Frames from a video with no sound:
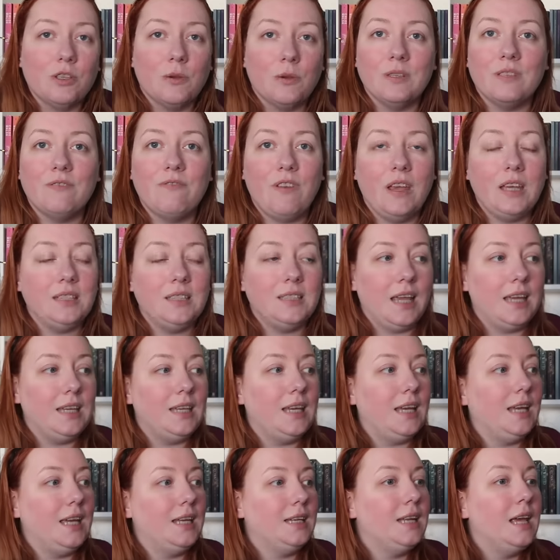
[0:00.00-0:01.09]
so it's fake
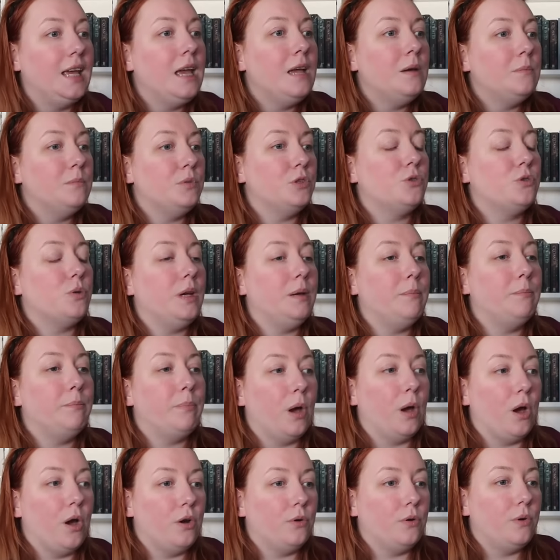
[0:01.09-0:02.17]
dating between
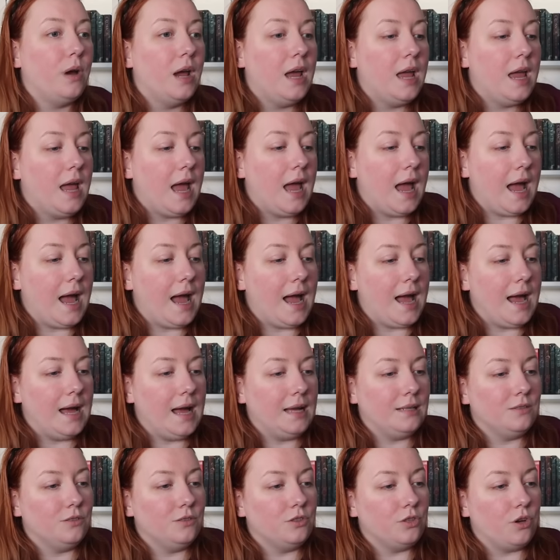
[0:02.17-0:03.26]
Beau
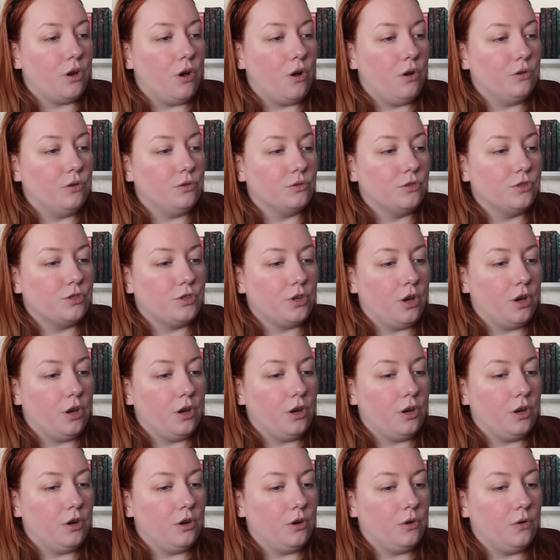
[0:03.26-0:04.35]
and
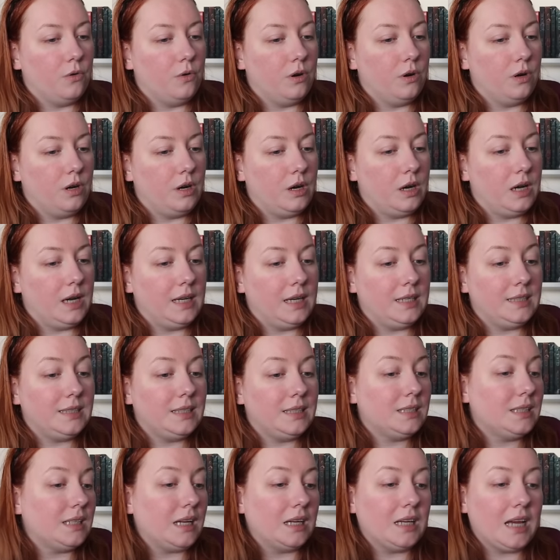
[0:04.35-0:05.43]
also, I,
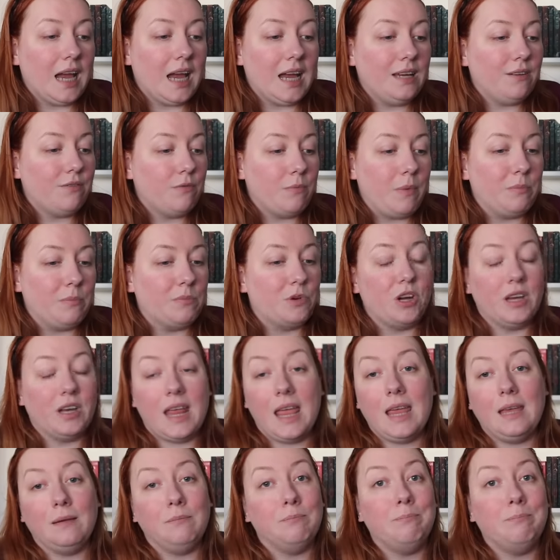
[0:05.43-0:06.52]
I can't even remember her
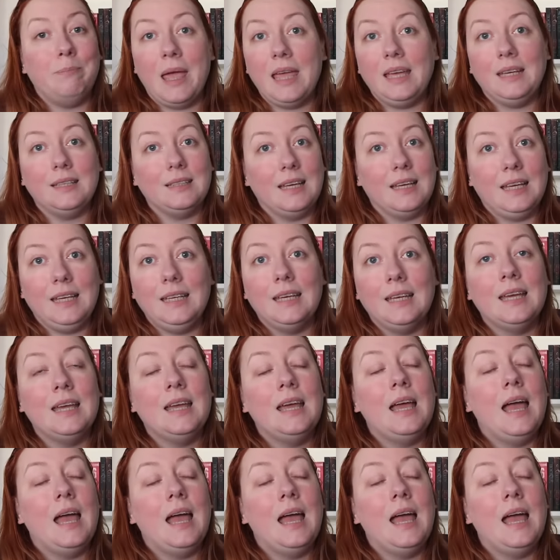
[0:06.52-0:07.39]
name, Bailey.